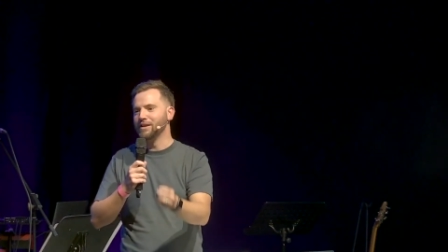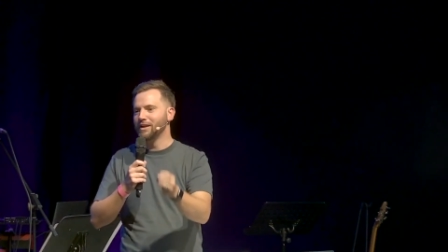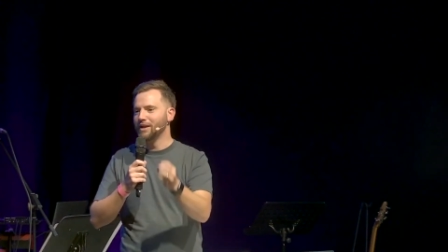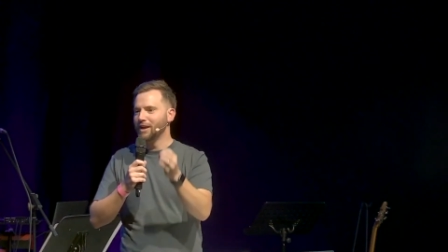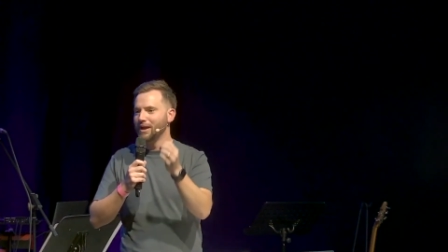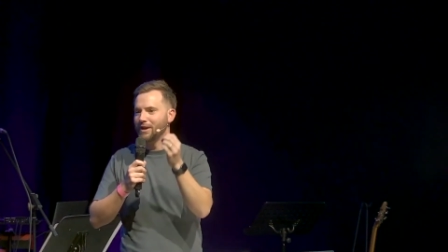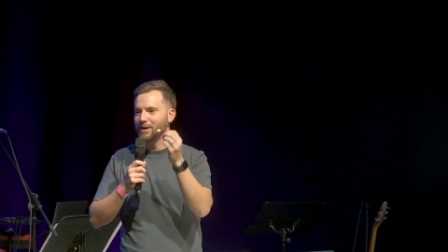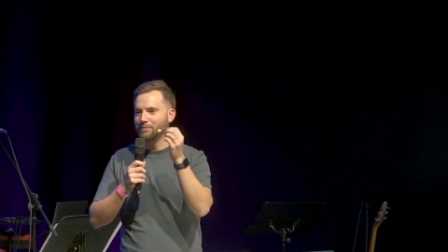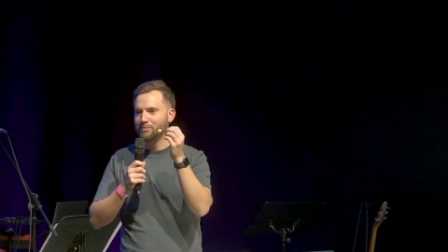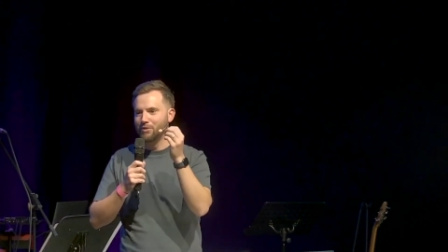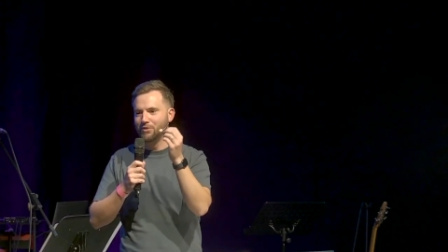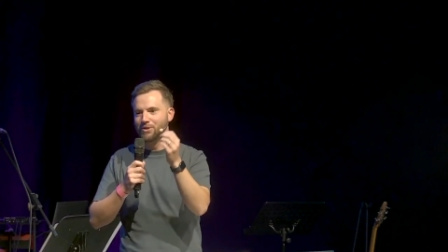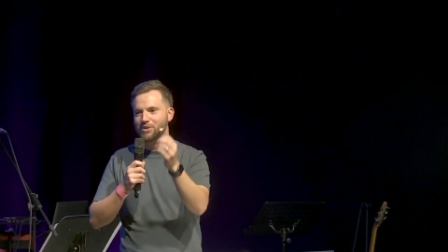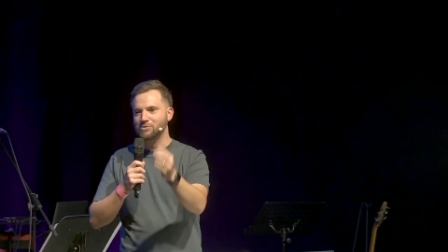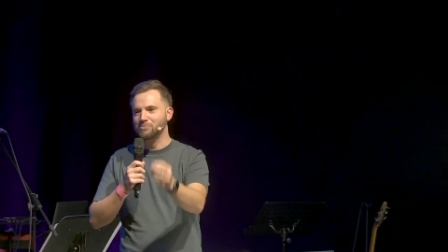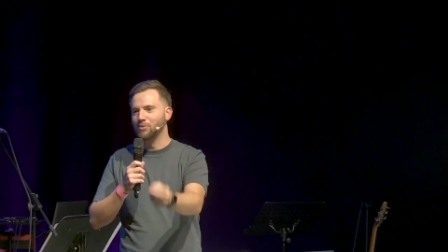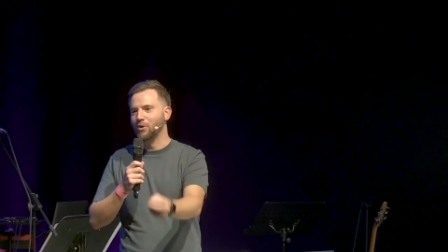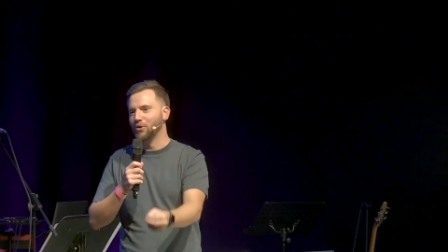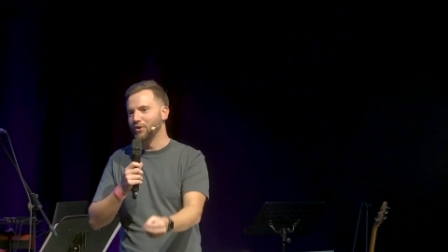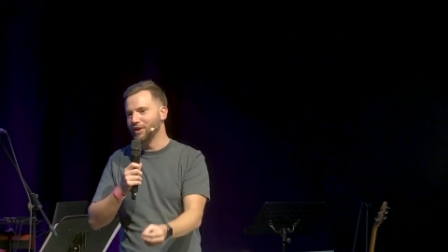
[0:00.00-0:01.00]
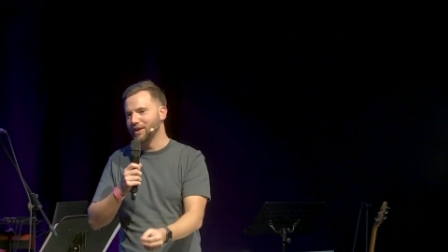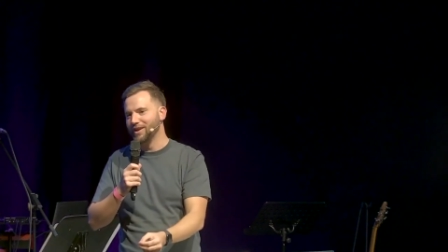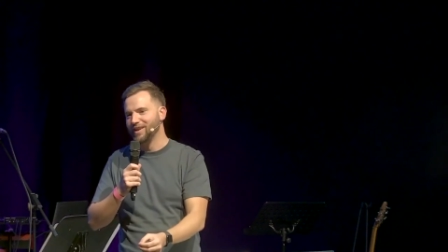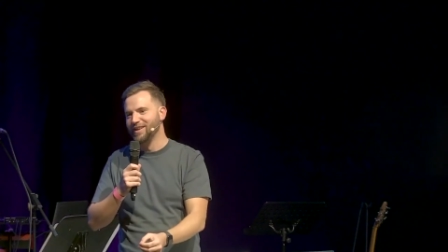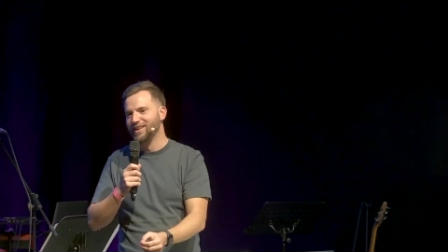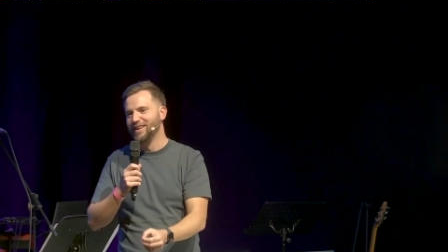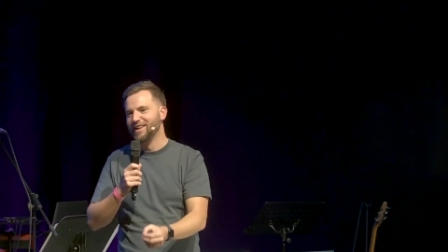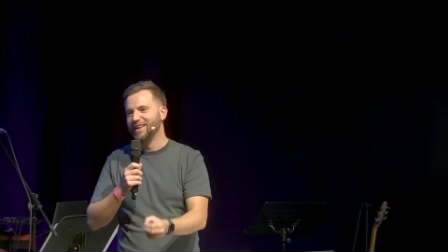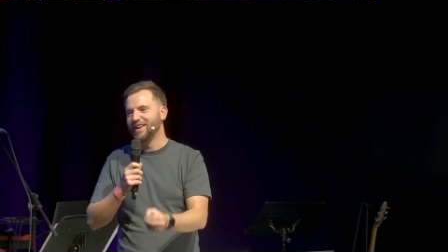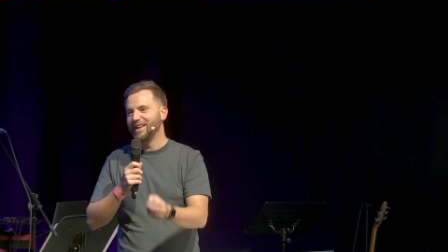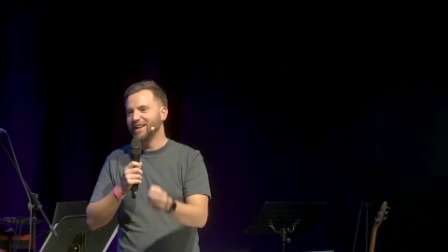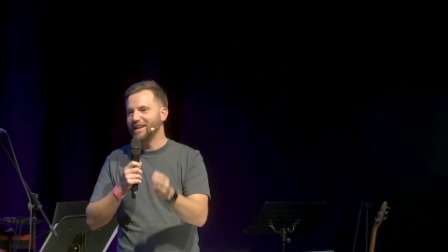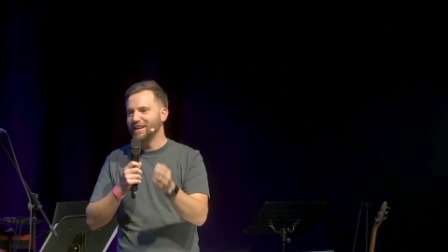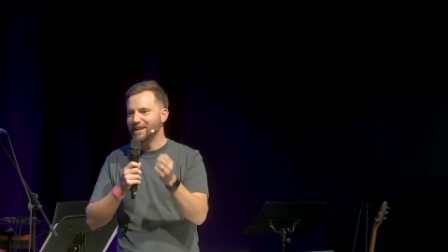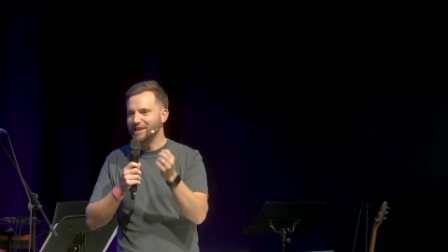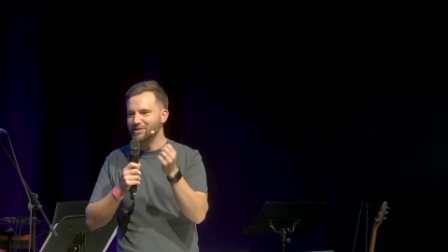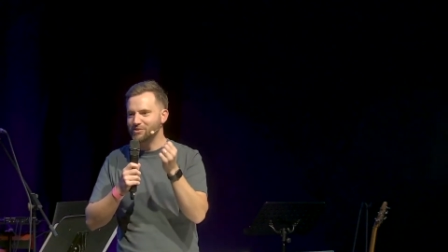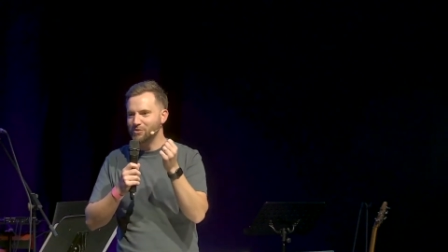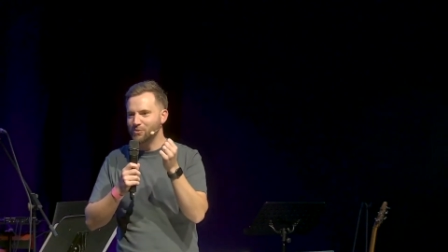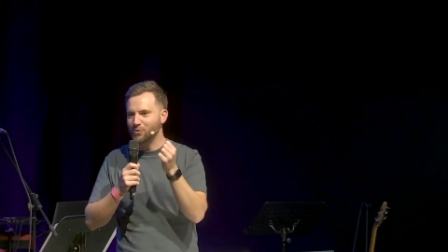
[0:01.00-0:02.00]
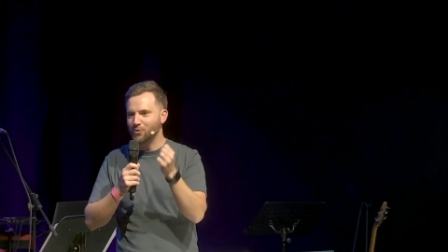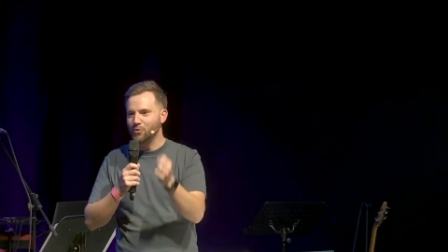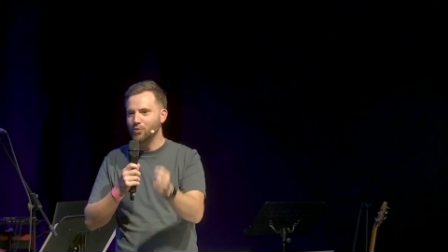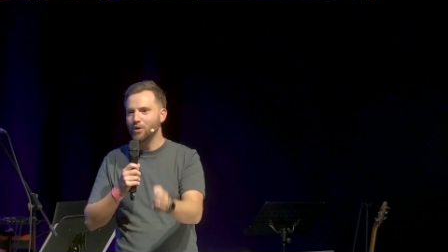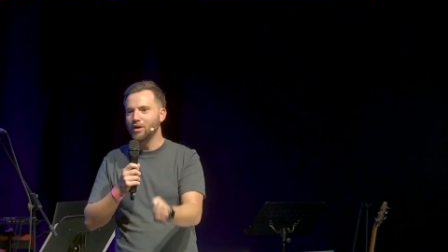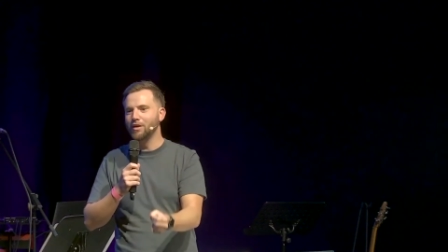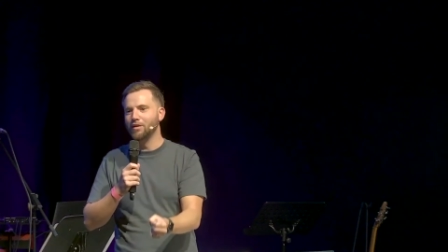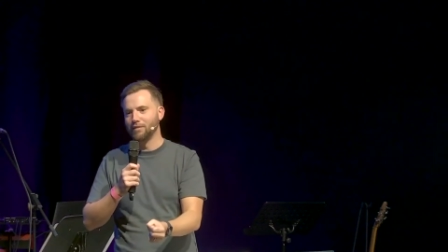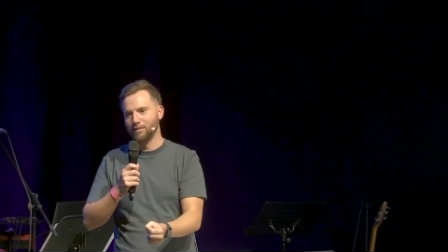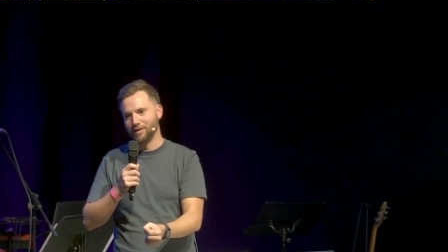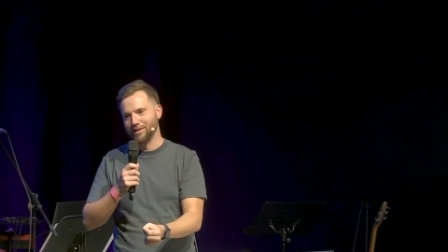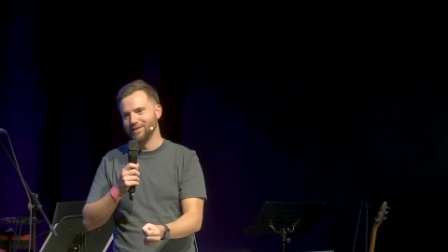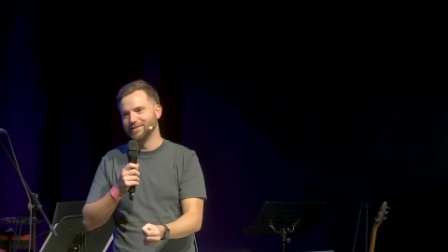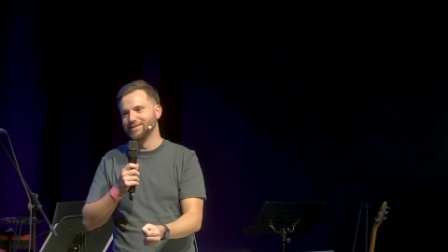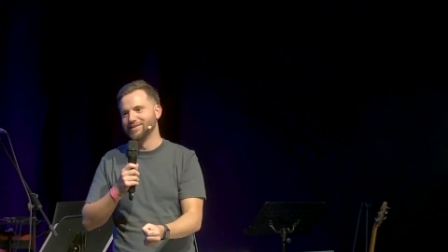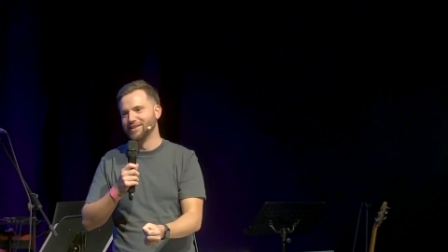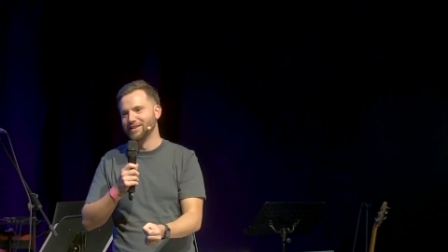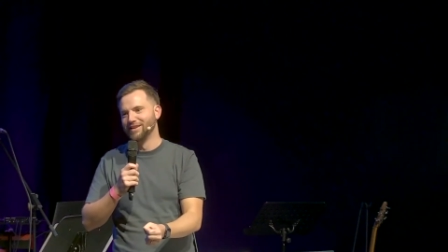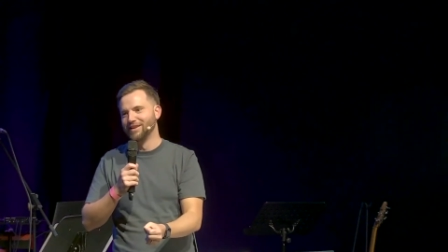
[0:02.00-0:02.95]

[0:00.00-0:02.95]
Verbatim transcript: and upon his body. He is worth it.